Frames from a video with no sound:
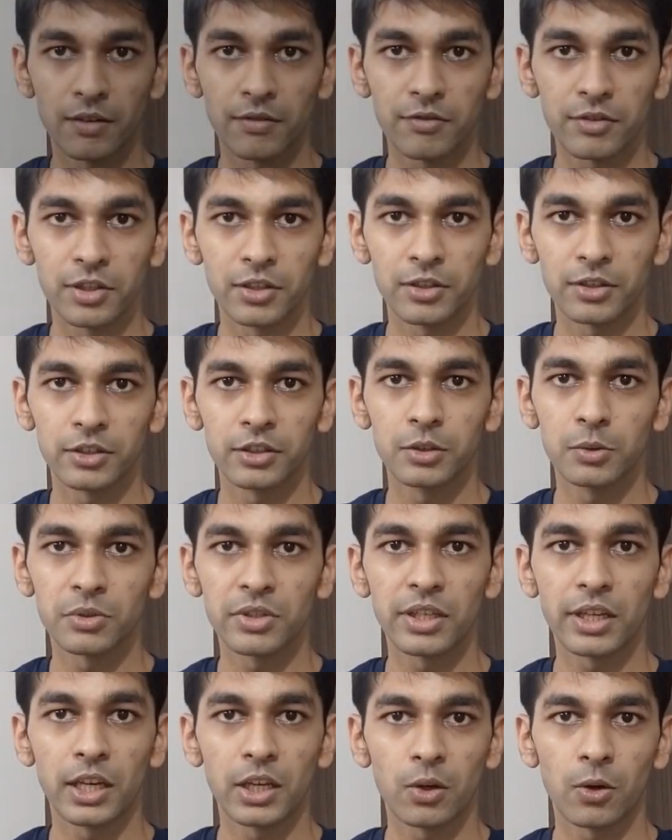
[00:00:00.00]
loved
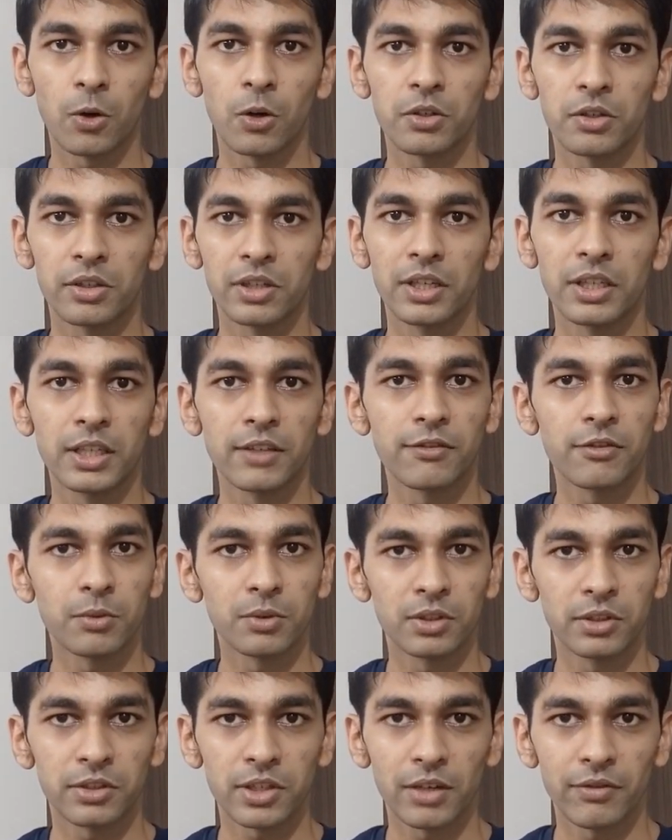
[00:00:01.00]
using an alternative
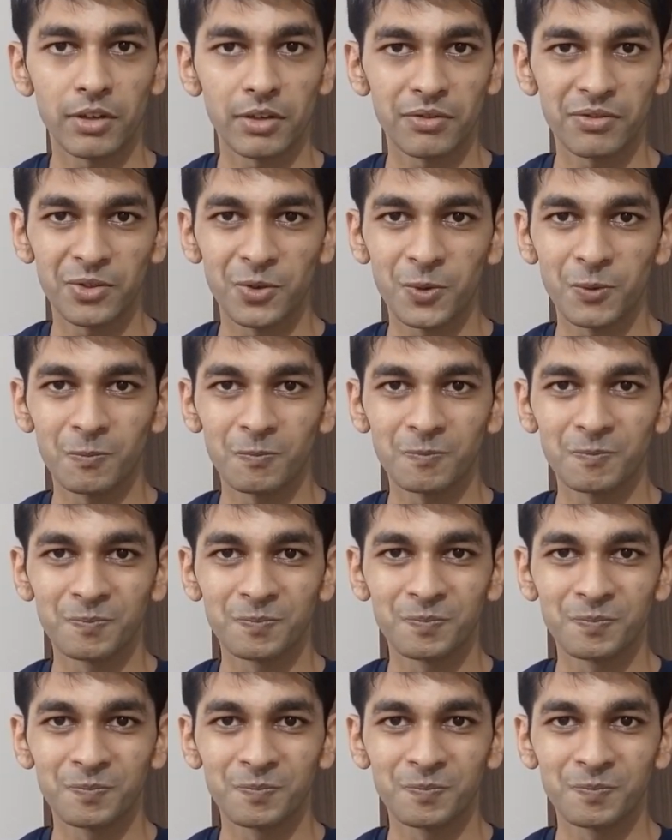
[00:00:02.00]
to the shaving foam.